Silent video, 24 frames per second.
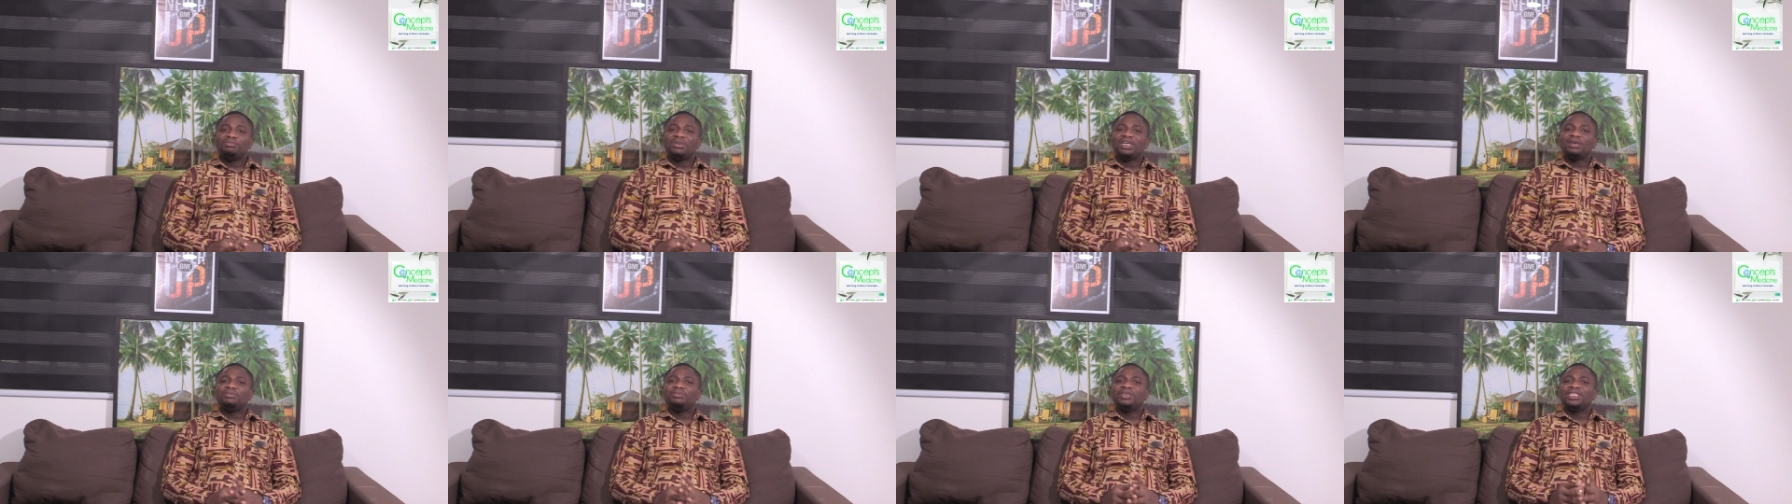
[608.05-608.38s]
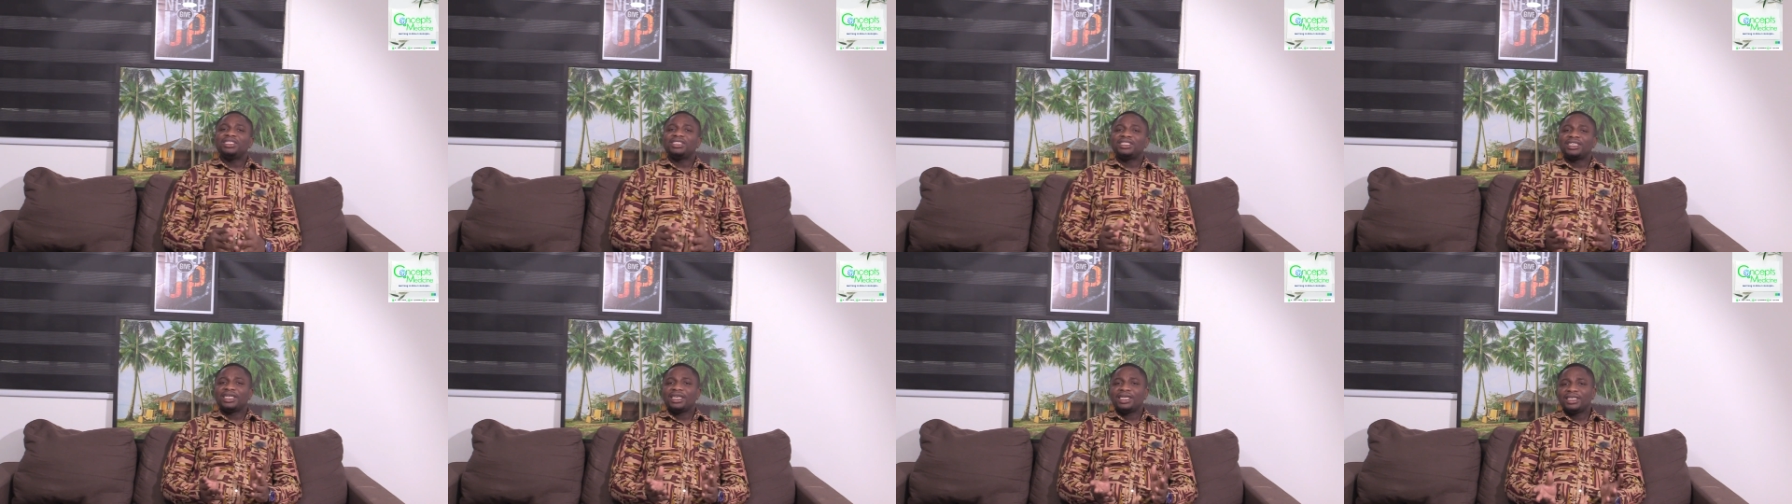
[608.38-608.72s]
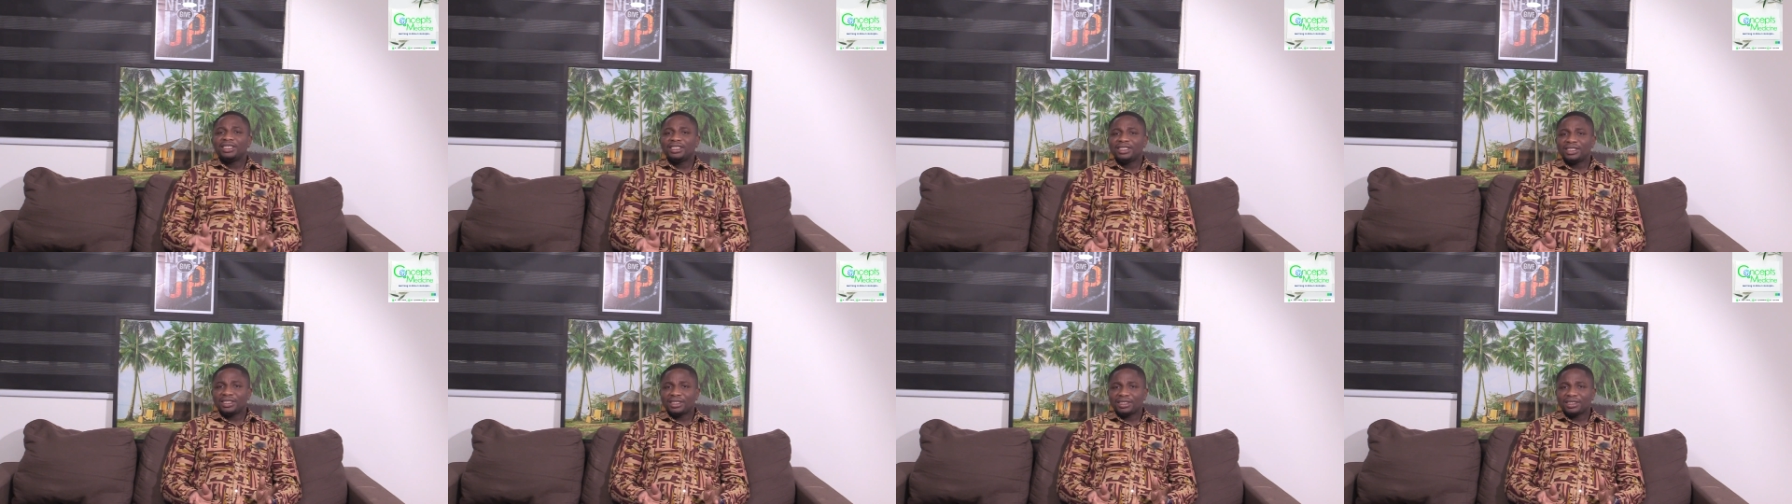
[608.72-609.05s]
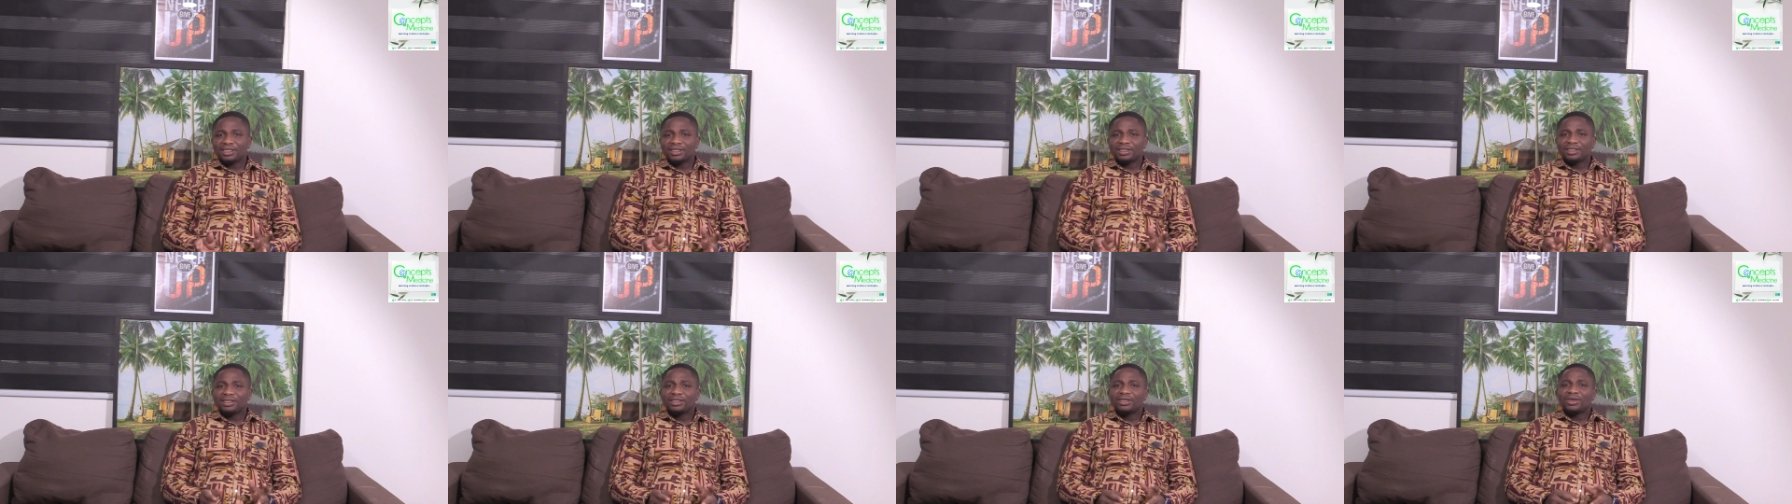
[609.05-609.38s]
may be
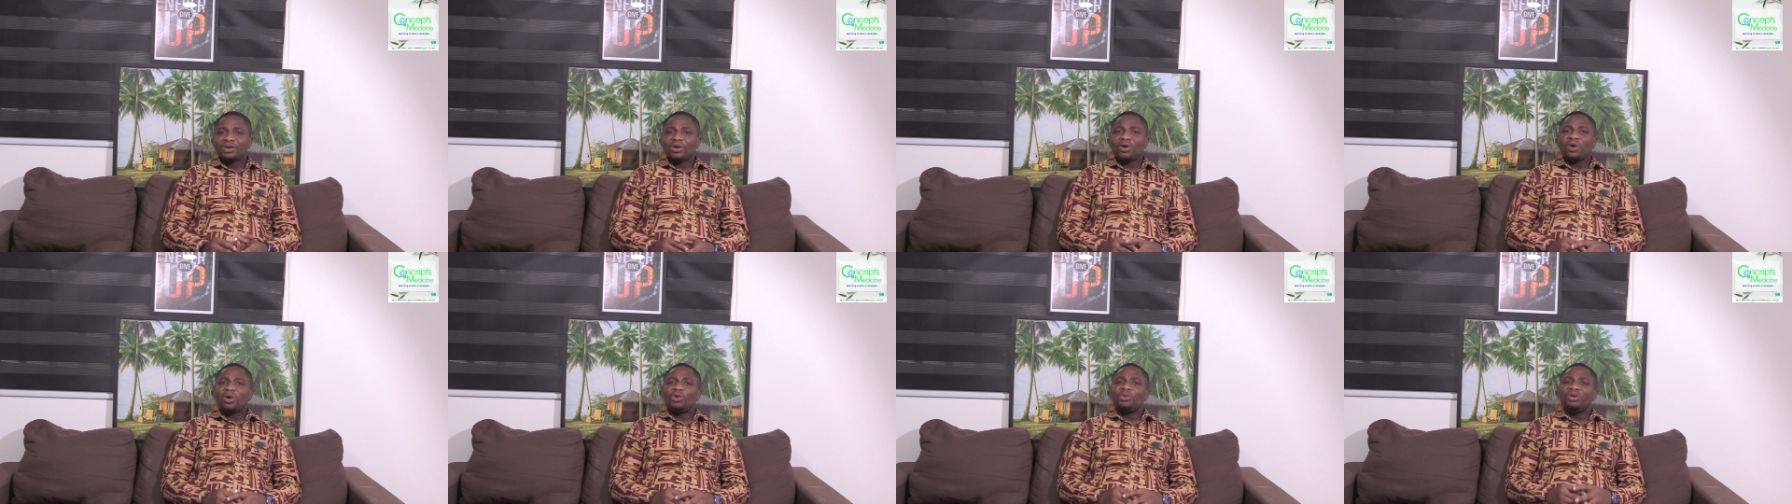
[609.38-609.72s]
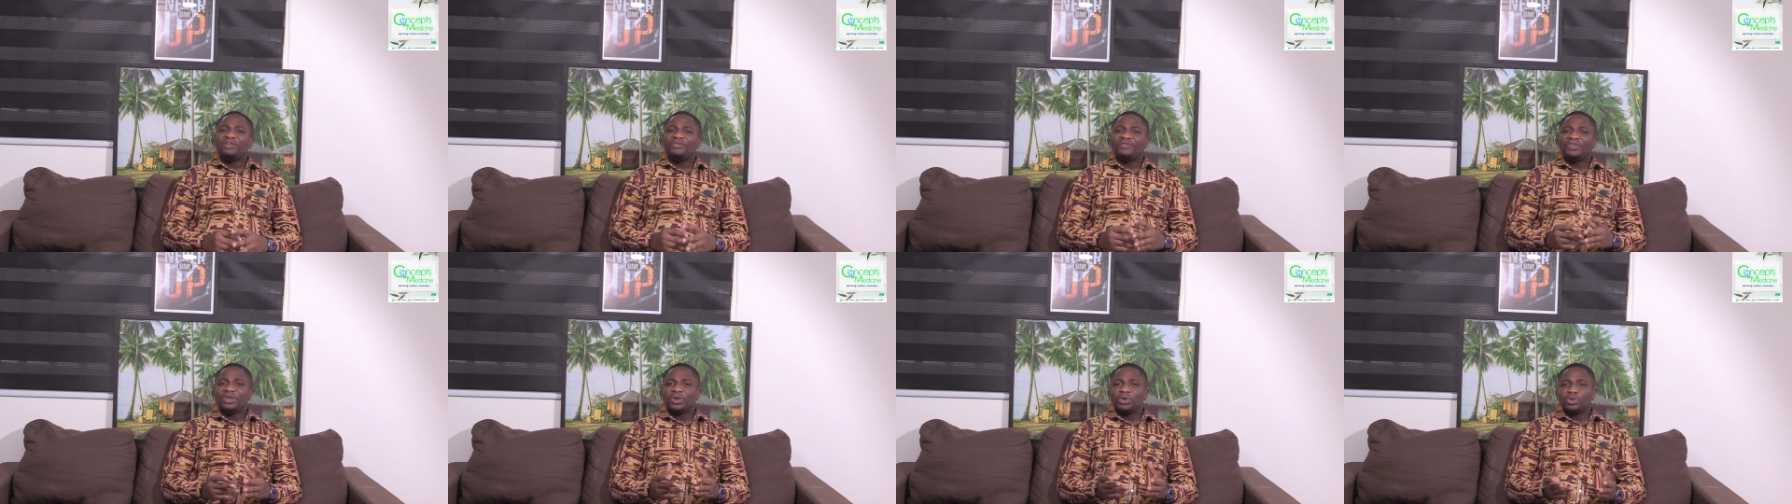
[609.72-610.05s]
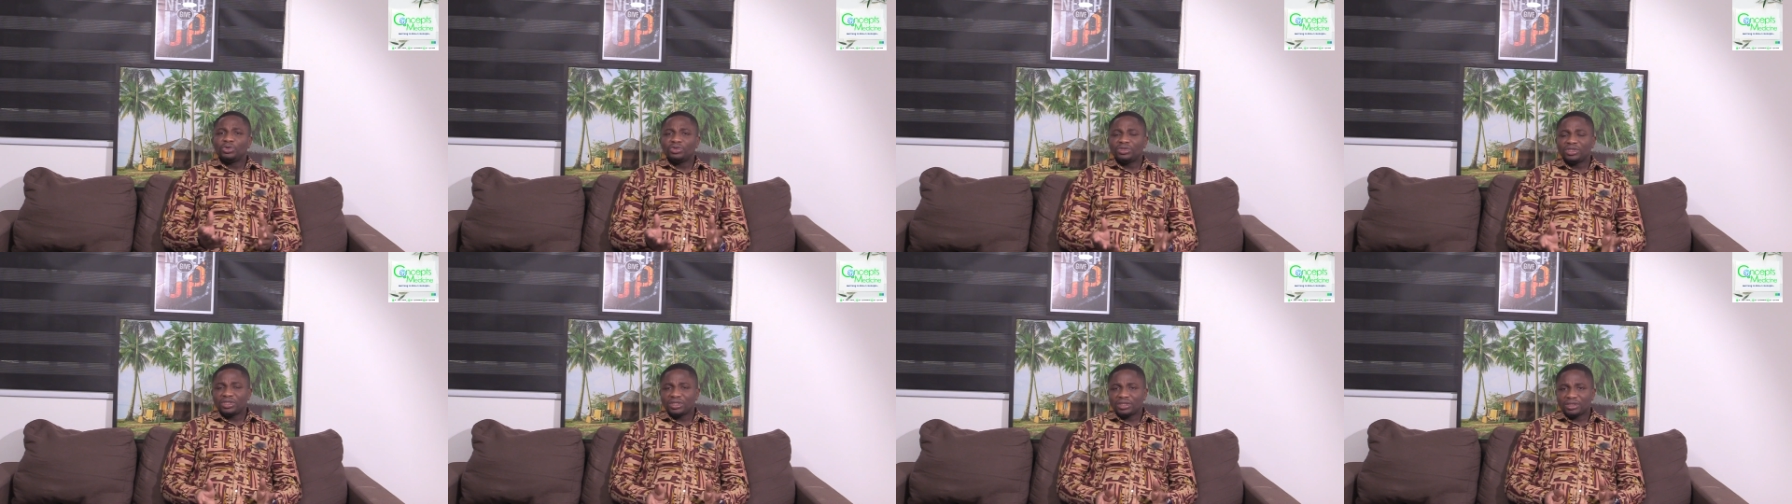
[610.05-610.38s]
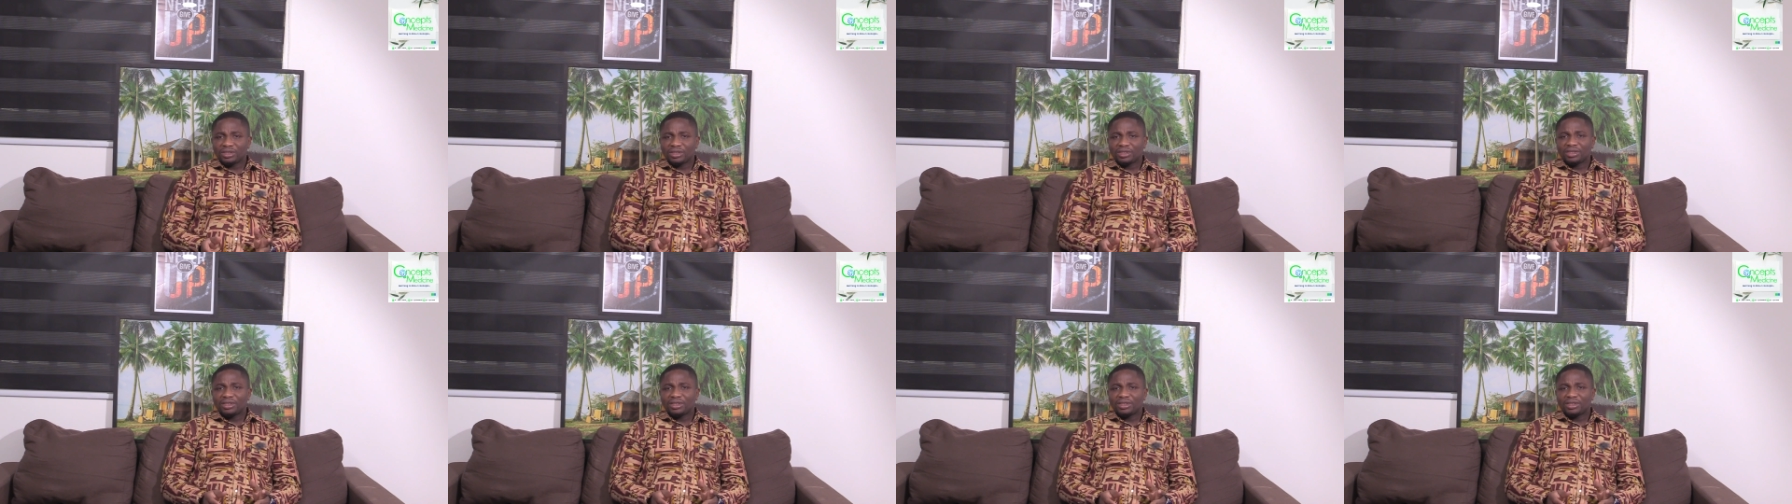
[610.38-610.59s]
changed or reviewed